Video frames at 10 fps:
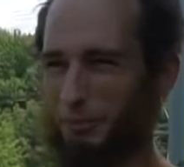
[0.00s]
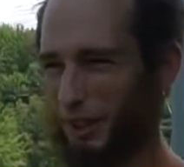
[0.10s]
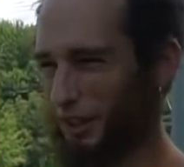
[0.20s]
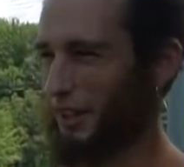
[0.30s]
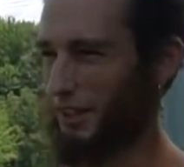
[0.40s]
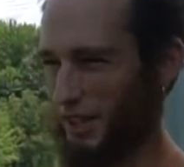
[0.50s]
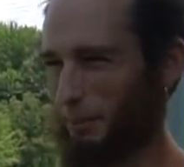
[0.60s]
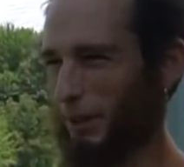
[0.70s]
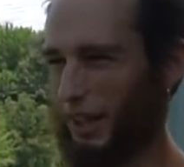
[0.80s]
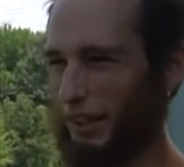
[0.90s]
I tried to
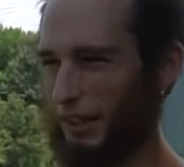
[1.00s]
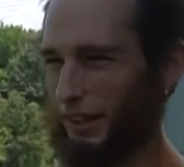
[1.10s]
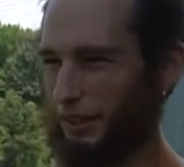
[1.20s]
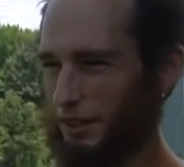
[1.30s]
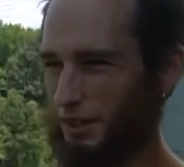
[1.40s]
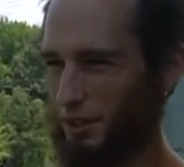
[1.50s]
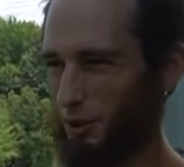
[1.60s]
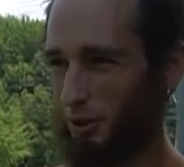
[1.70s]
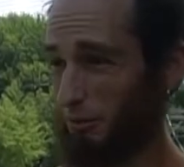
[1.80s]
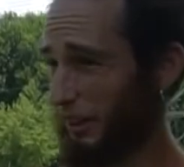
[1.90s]
stop a guy that
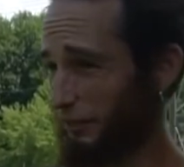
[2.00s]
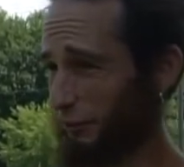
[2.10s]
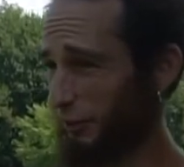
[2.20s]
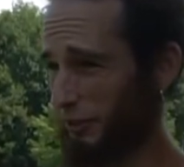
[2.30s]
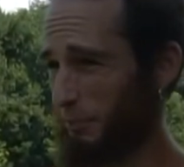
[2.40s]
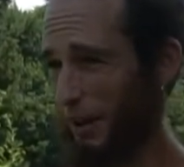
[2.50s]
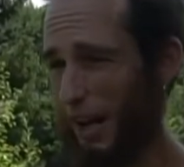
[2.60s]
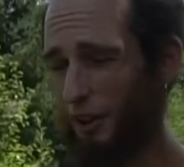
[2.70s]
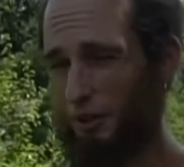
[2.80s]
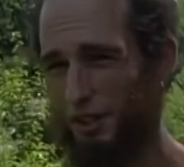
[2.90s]
stole like 50
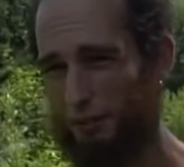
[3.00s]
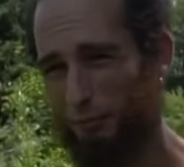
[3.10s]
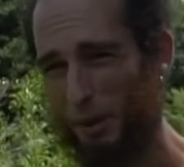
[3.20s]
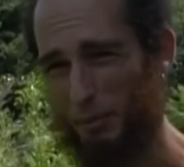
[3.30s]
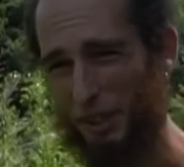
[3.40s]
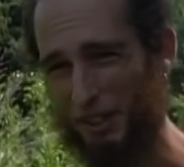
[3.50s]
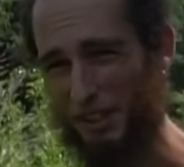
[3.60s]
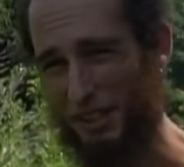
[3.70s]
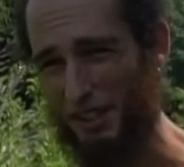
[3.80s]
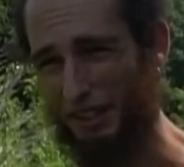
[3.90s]
pounds of
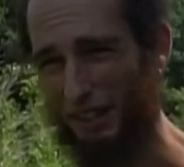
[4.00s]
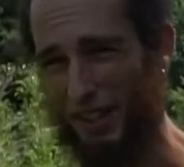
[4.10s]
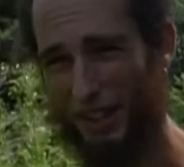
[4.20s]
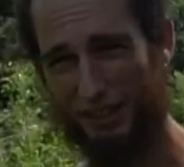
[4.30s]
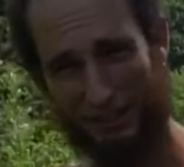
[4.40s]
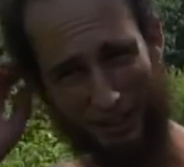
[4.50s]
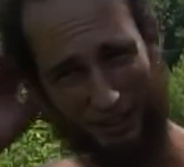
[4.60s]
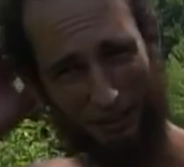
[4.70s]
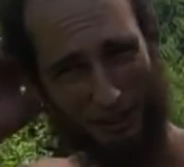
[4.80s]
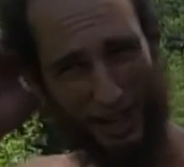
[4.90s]
mimulus and
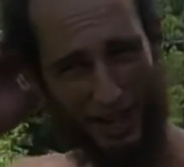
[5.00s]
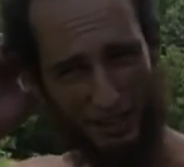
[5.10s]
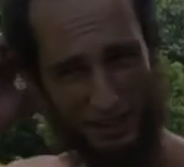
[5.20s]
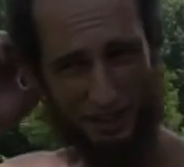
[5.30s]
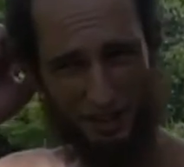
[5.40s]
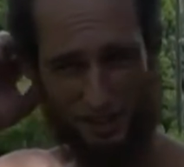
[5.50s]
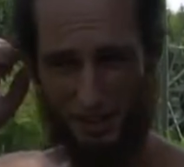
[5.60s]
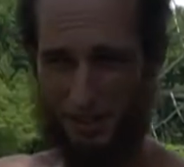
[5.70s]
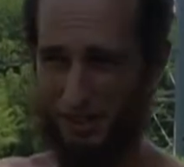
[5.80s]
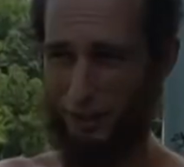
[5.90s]
cattails
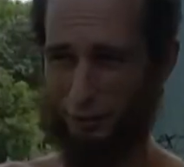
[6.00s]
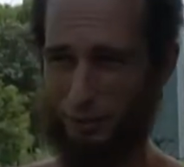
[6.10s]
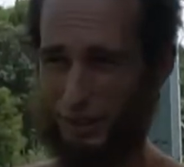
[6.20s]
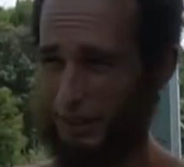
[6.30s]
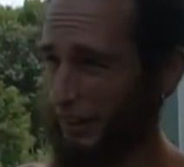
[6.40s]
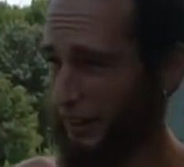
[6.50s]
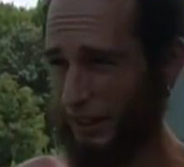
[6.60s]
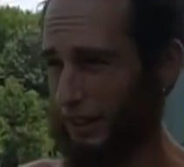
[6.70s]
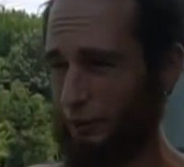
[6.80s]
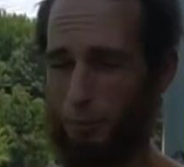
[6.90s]
and stuff, but
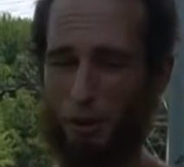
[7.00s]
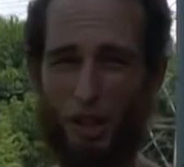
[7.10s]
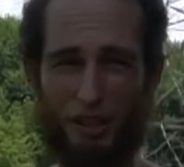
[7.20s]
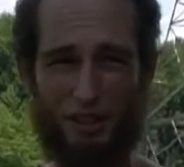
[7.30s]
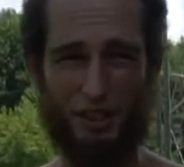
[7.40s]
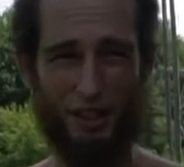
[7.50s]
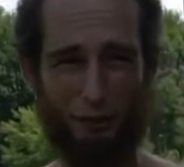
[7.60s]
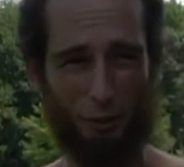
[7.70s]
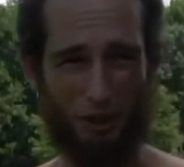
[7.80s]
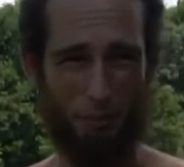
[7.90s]
if it belongs to
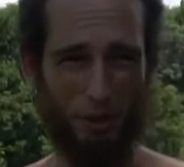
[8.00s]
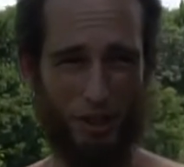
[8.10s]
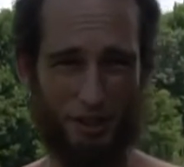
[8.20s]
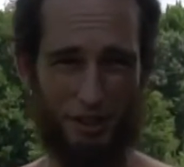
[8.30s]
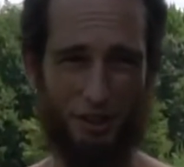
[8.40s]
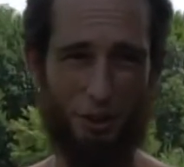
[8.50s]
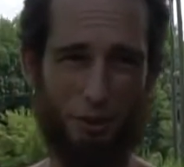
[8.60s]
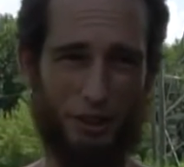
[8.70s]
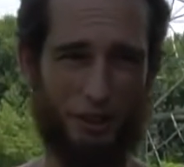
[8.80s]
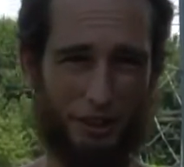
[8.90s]
everyone, it belongs to no
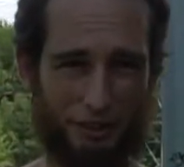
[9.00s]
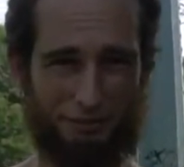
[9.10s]
one.